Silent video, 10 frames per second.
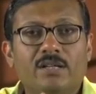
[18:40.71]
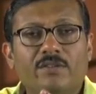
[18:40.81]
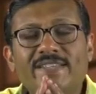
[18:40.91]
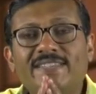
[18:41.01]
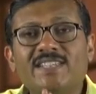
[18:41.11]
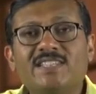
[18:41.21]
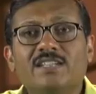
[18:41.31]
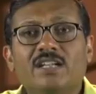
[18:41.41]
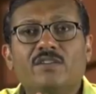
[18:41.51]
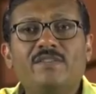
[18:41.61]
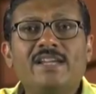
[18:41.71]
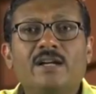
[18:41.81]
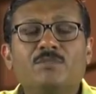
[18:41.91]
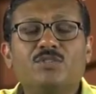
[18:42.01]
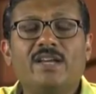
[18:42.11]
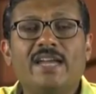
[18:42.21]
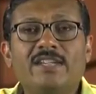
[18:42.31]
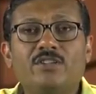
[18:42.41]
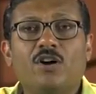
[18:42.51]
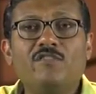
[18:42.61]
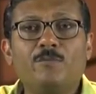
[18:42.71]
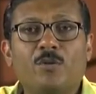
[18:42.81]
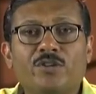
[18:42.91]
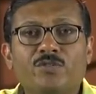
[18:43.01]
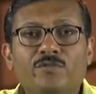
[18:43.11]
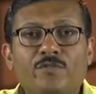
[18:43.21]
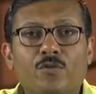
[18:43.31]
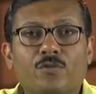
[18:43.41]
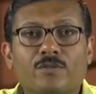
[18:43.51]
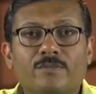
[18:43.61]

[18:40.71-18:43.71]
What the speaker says: With this, we come to the end of module 4.